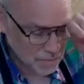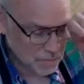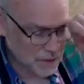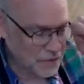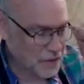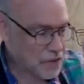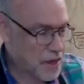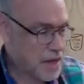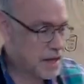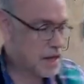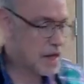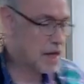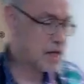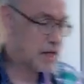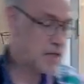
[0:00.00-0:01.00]
But the
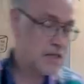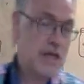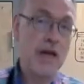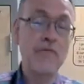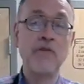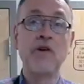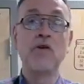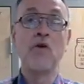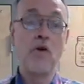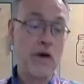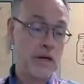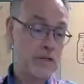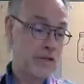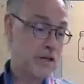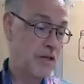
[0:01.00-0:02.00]
thing is, if you're
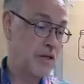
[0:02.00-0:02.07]
going to